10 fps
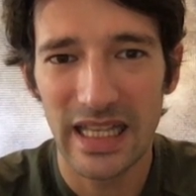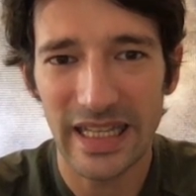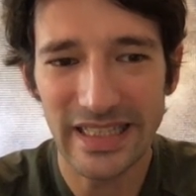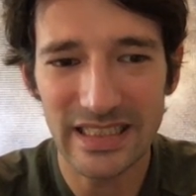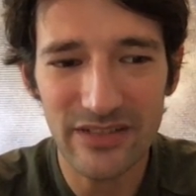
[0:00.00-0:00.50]

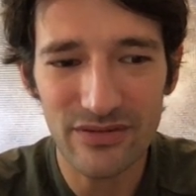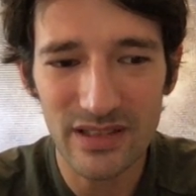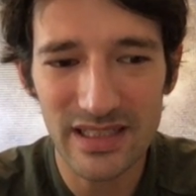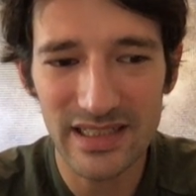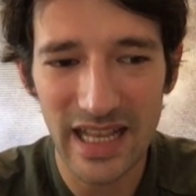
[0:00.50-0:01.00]
a
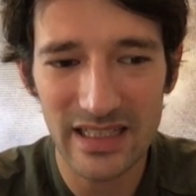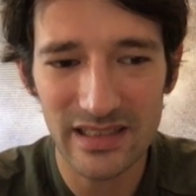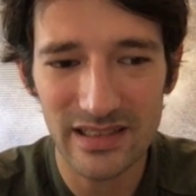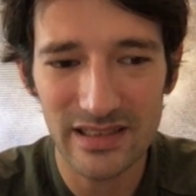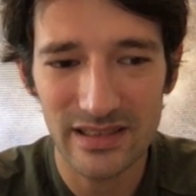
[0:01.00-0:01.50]
different
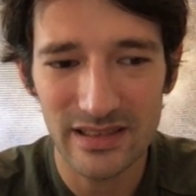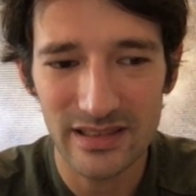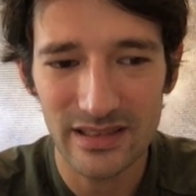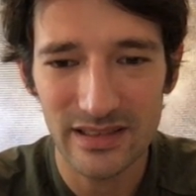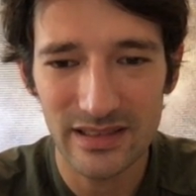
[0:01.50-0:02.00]
sense,
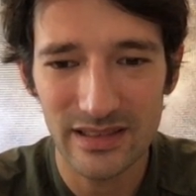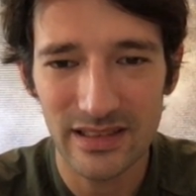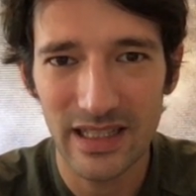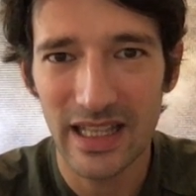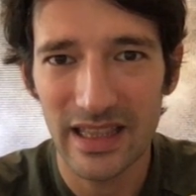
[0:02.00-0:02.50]

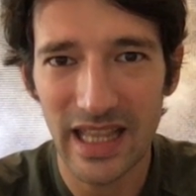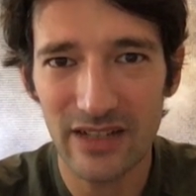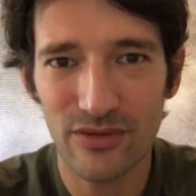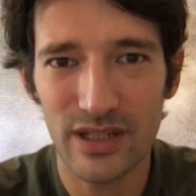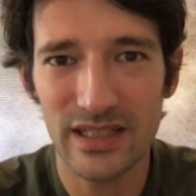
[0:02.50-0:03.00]
then
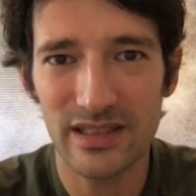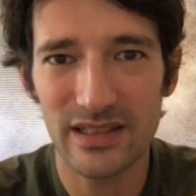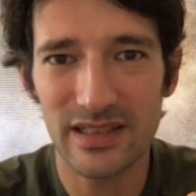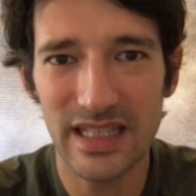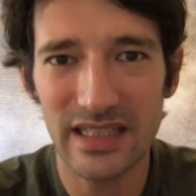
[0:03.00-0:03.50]
for
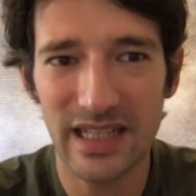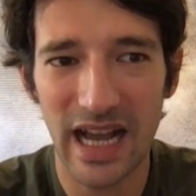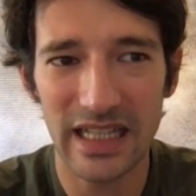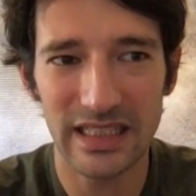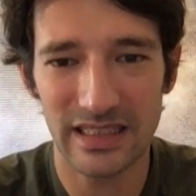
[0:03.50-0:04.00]
instance this
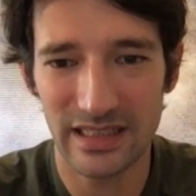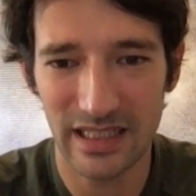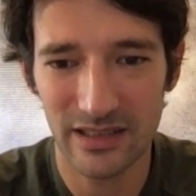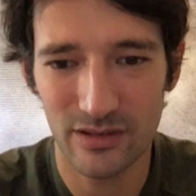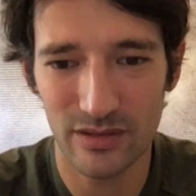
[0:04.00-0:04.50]
guy is,
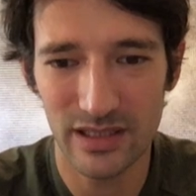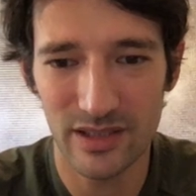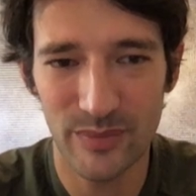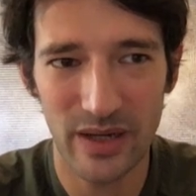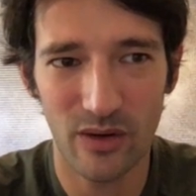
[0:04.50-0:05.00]
so this is
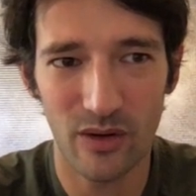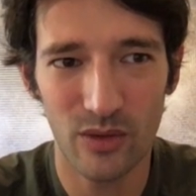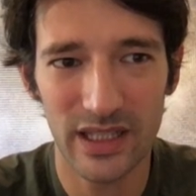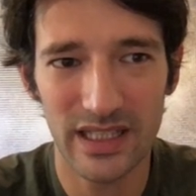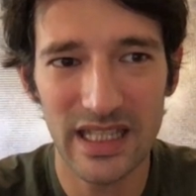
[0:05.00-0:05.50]
Perrault.
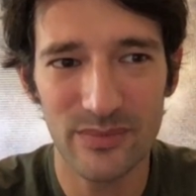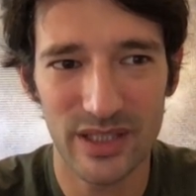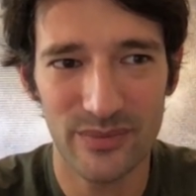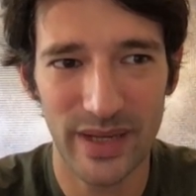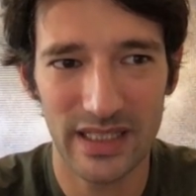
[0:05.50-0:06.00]
Look at his
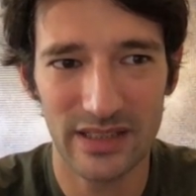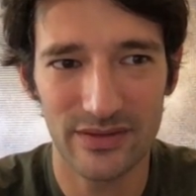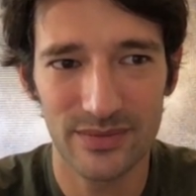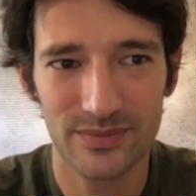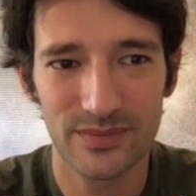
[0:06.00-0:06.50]
perspective.
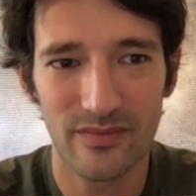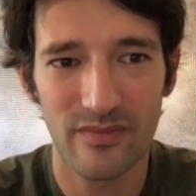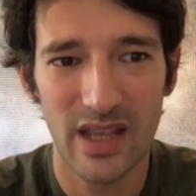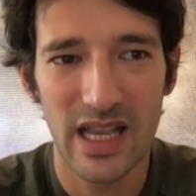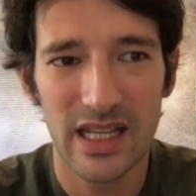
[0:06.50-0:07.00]

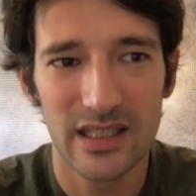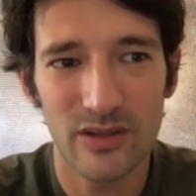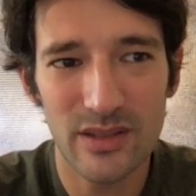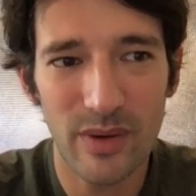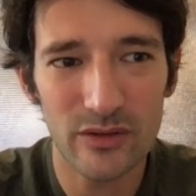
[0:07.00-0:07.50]
So
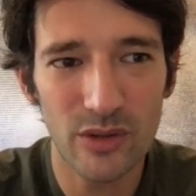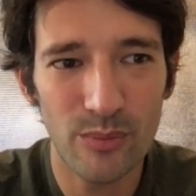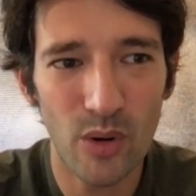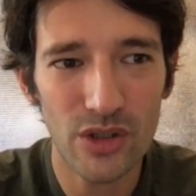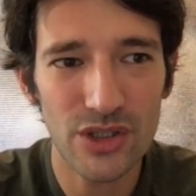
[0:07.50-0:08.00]
it's about the
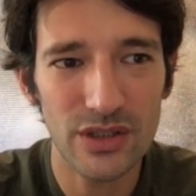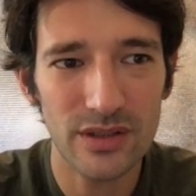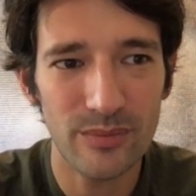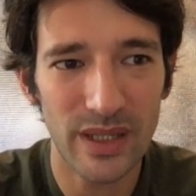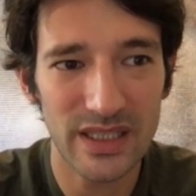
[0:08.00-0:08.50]

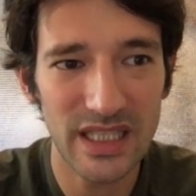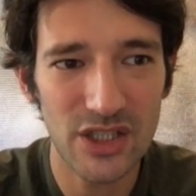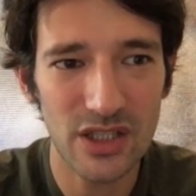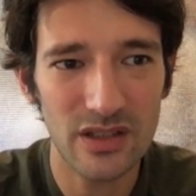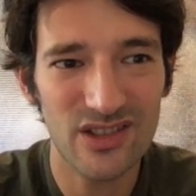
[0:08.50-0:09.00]
portion,
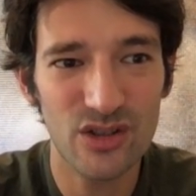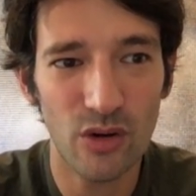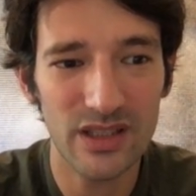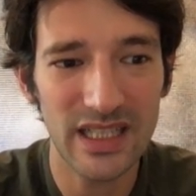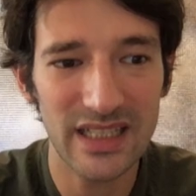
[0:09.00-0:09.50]
partition,
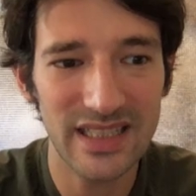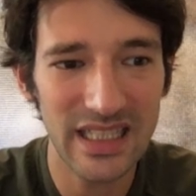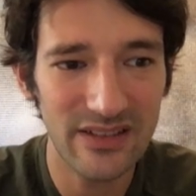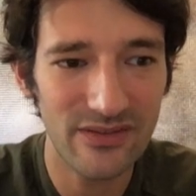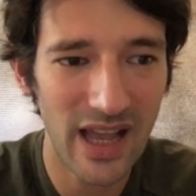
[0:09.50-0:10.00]
sorting,
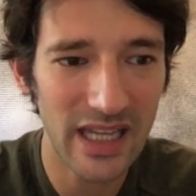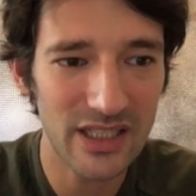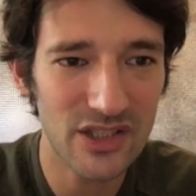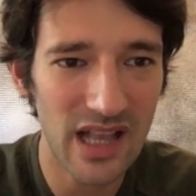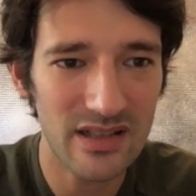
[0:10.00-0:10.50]
signifying,
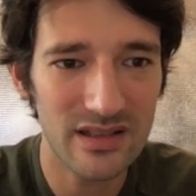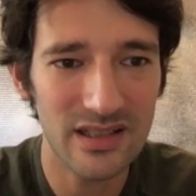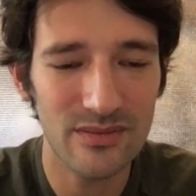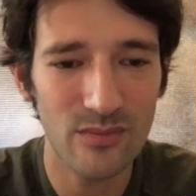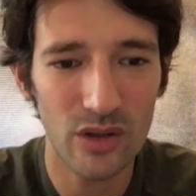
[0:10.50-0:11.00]

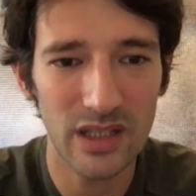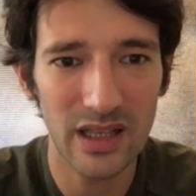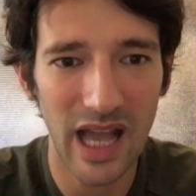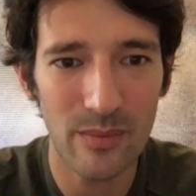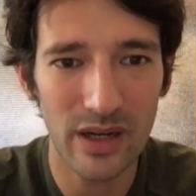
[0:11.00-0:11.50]
justice,
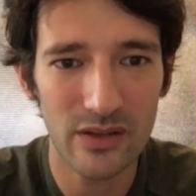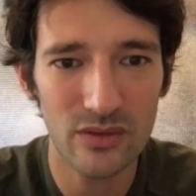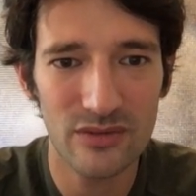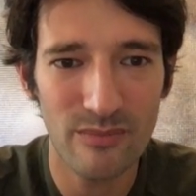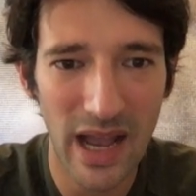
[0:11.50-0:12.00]
model,
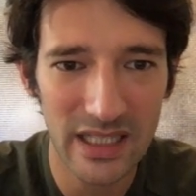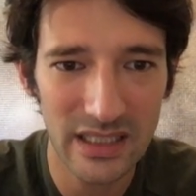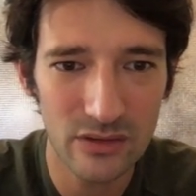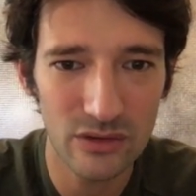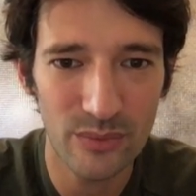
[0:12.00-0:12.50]
abacus,
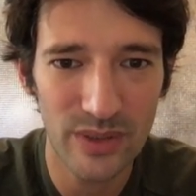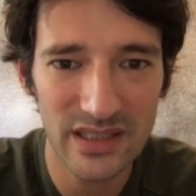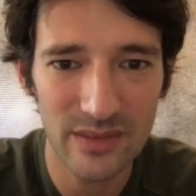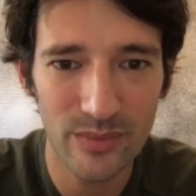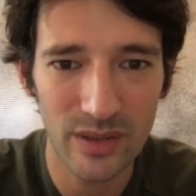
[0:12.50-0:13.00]
magnitude,
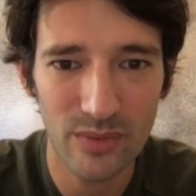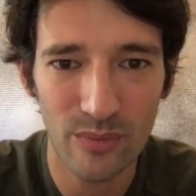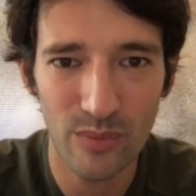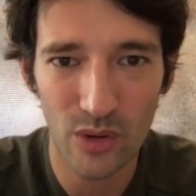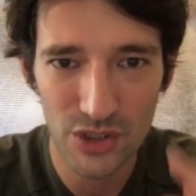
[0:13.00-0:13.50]
principle,
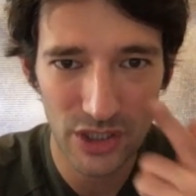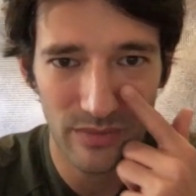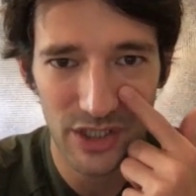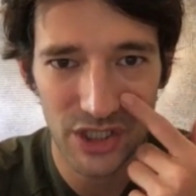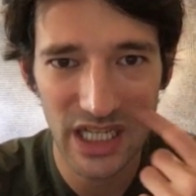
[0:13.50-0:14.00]
proportion,
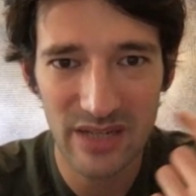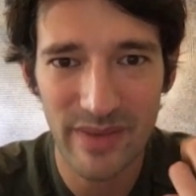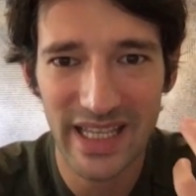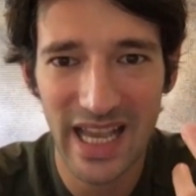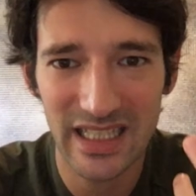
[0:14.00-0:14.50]
machine,
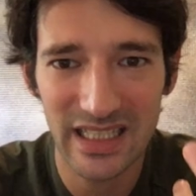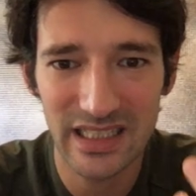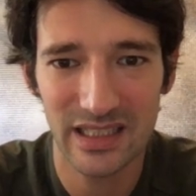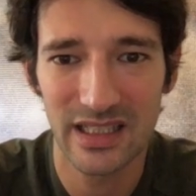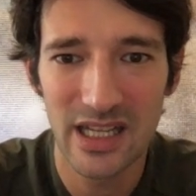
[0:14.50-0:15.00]

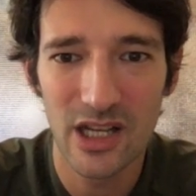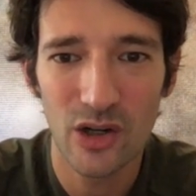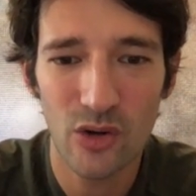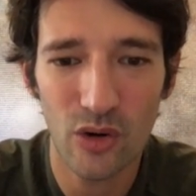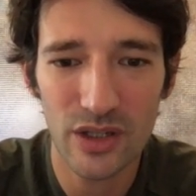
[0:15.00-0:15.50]
mechanical,
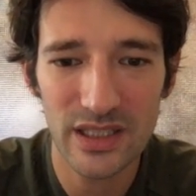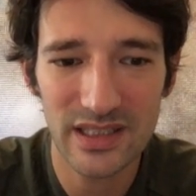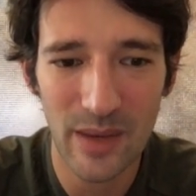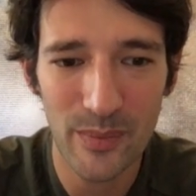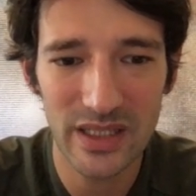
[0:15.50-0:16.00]
cornice,
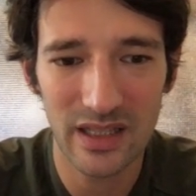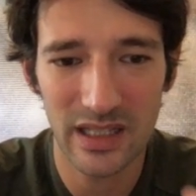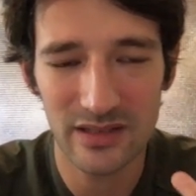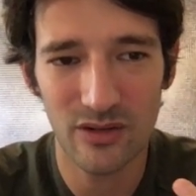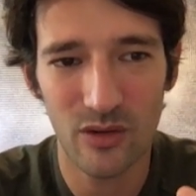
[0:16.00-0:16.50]
capital,
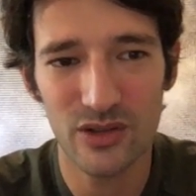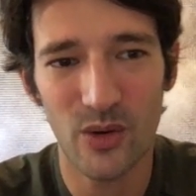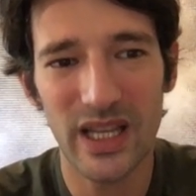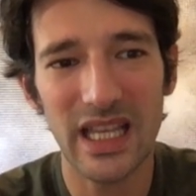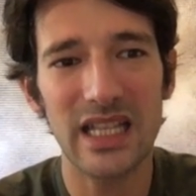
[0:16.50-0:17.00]
and so on. So
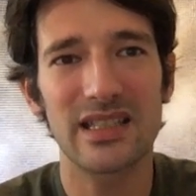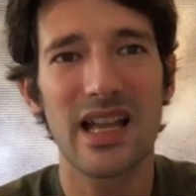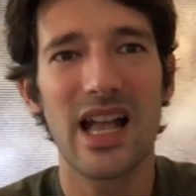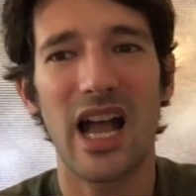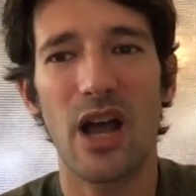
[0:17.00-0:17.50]
he is
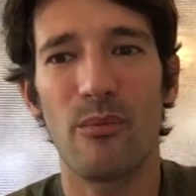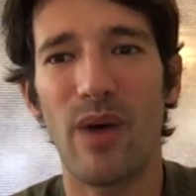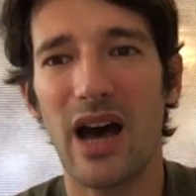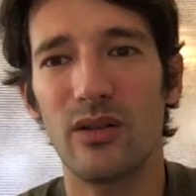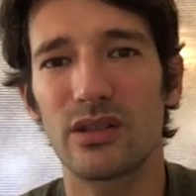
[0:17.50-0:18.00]

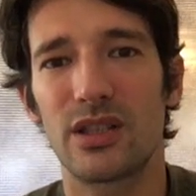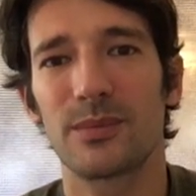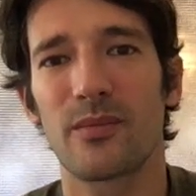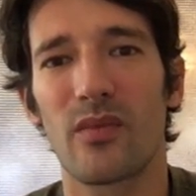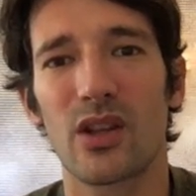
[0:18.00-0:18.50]
about
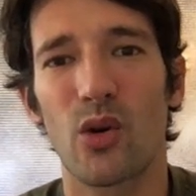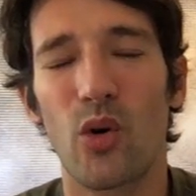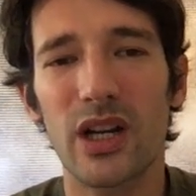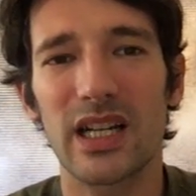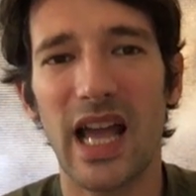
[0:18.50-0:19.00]

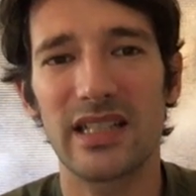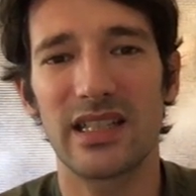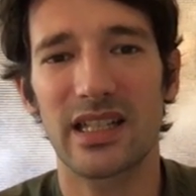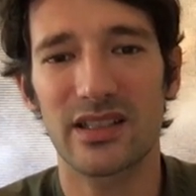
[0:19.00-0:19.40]
organizing and